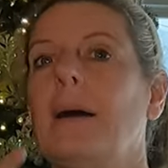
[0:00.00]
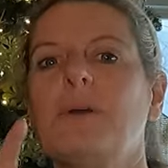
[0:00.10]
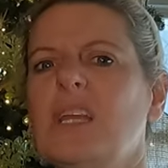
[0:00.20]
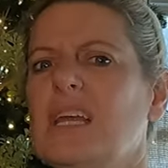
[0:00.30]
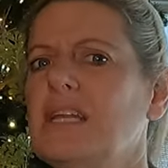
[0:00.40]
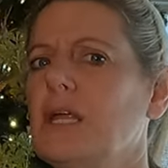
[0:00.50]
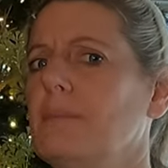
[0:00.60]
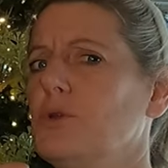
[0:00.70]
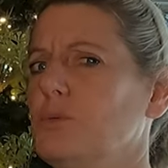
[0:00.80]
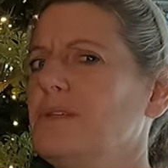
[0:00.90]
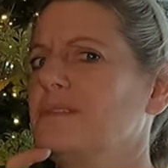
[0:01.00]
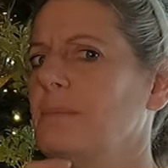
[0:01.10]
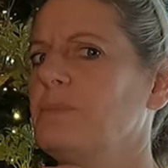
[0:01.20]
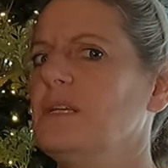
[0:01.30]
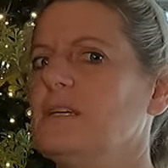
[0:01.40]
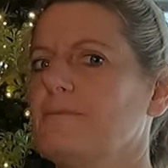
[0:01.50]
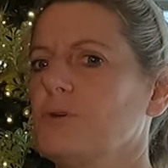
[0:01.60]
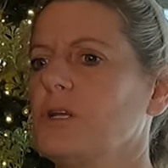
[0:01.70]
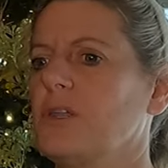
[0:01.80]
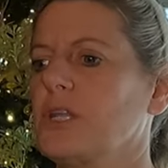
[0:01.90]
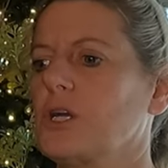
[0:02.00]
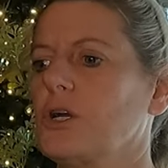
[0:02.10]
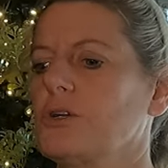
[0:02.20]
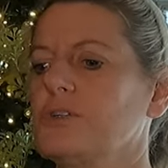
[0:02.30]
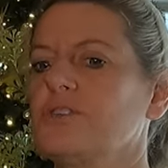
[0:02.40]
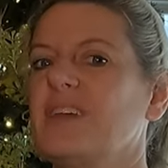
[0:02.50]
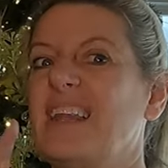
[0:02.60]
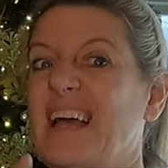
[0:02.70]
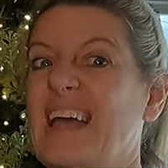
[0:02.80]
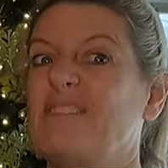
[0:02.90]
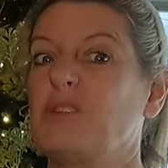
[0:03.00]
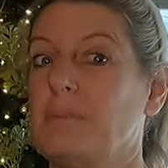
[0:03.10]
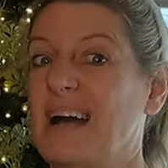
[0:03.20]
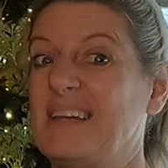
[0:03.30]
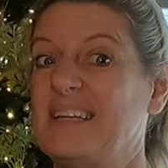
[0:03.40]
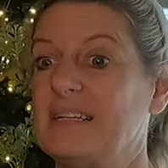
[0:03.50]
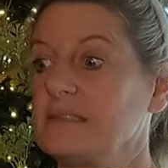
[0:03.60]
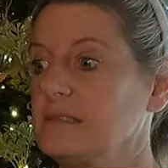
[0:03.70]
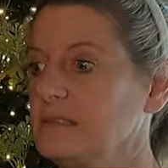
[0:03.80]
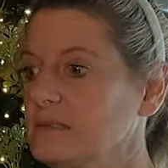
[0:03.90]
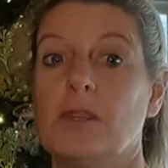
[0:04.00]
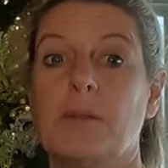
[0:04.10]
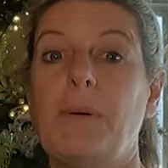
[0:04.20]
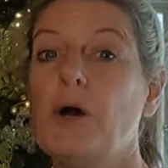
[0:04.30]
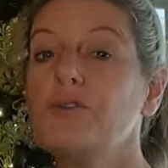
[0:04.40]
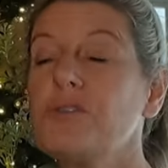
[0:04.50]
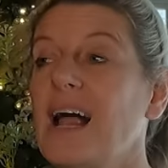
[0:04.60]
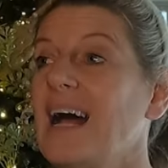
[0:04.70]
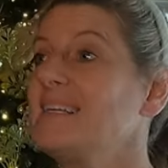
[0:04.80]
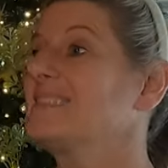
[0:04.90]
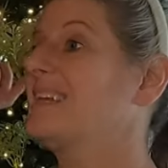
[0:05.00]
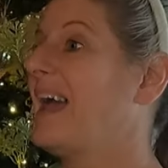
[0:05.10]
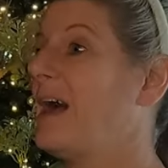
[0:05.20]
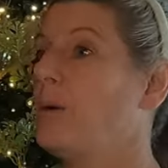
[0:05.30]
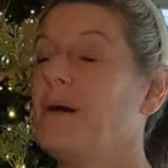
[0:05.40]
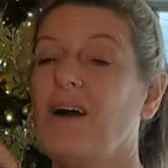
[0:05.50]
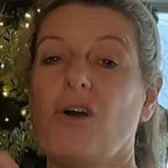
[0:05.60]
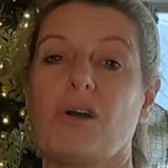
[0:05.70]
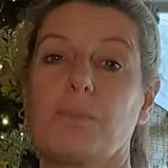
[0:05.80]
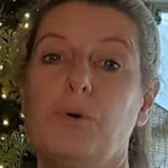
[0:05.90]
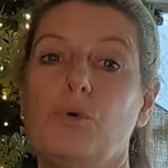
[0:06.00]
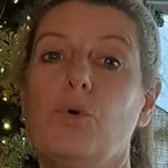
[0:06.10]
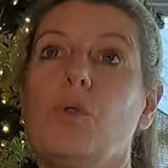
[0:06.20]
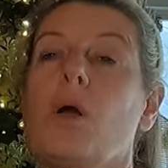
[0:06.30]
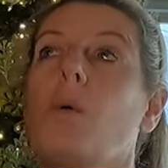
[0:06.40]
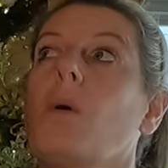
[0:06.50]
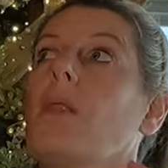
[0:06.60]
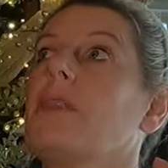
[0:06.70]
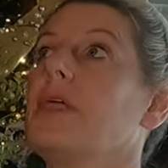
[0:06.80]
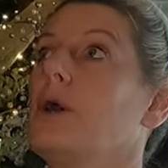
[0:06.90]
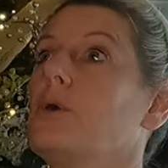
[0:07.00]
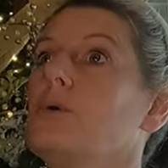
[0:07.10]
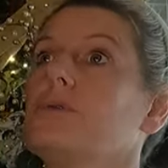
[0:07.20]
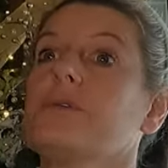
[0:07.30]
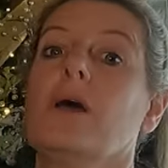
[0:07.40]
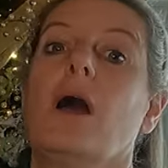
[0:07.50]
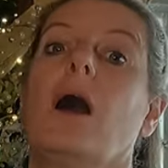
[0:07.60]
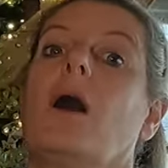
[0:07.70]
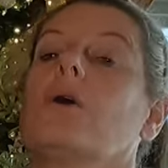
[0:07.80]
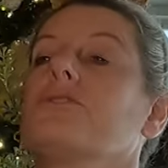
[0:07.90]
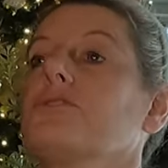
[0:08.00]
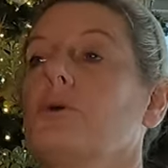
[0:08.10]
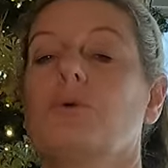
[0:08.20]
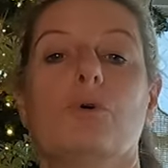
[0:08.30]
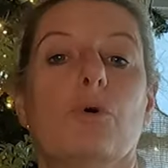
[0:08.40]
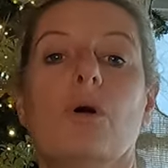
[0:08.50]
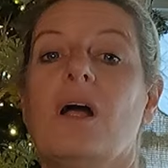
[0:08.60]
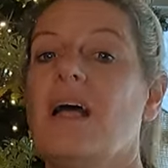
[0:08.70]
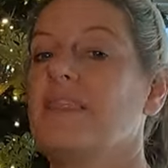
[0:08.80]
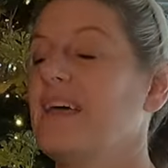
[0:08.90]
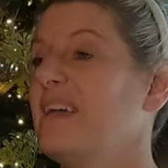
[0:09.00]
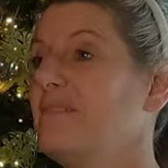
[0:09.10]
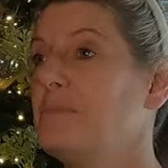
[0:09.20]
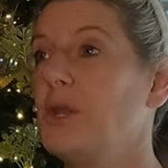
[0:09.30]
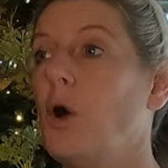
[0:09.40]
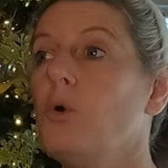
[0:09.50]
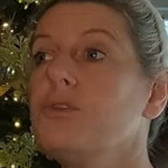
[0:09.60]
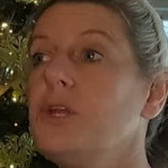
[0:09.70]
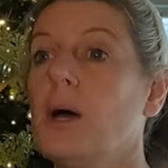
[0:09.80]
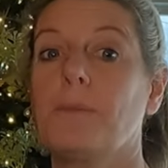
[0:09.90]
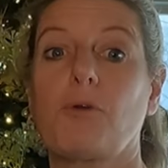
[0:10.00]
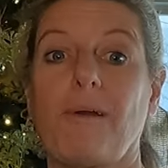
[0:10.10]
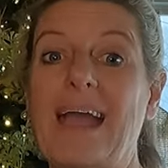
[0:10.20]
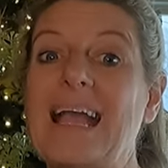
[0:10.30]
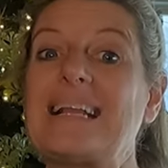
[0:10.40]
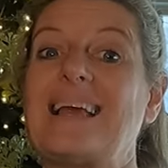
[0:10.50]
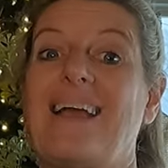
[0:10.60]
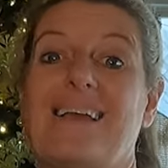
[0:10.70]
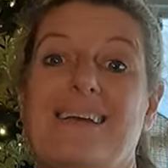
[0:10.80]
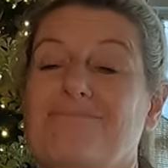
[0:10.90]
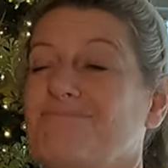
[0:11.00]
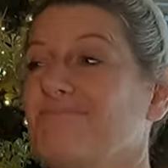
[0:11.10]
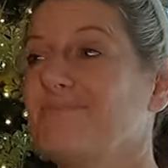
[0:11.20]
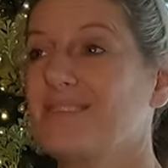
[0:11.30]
I'm gonna end up doing something different on the curtains, and I have some ideas. The post lights out by our pool, those are so cool. They have been holding up great, and